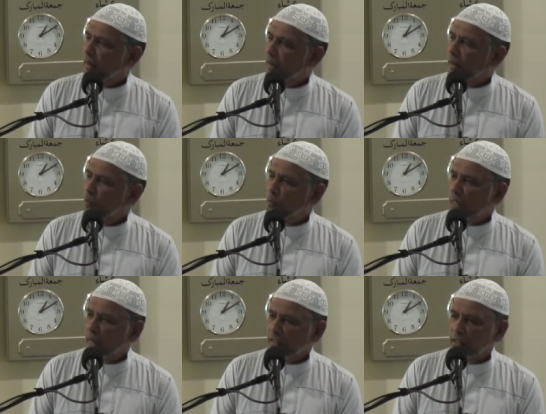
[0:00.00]
and we
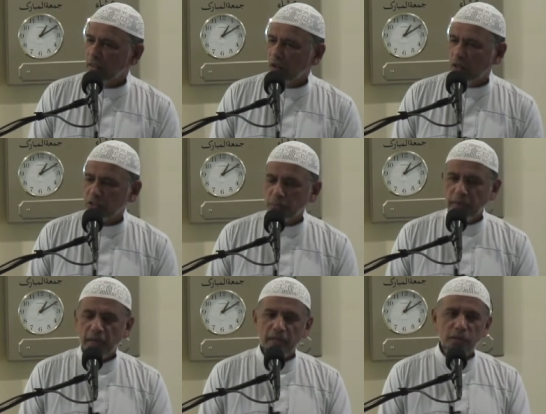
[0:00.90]
ask Allah
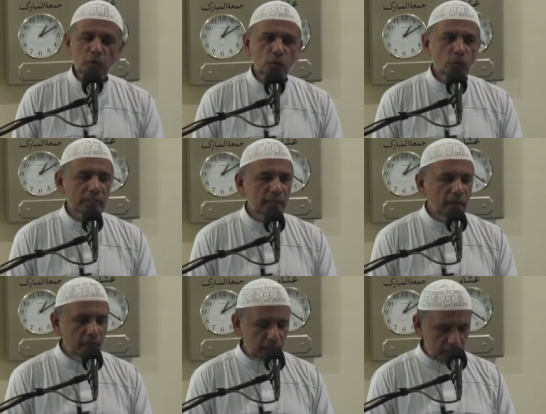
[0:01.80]
subhanahu wa
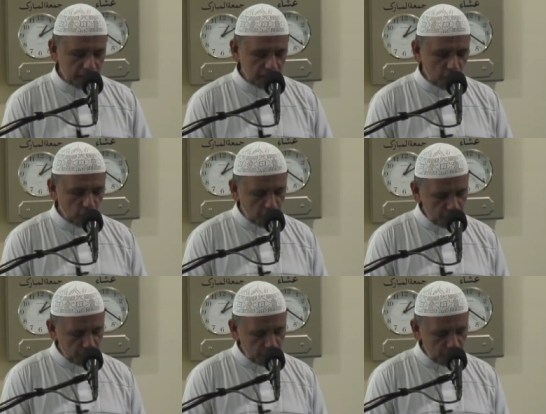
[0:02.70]
ta'ala in our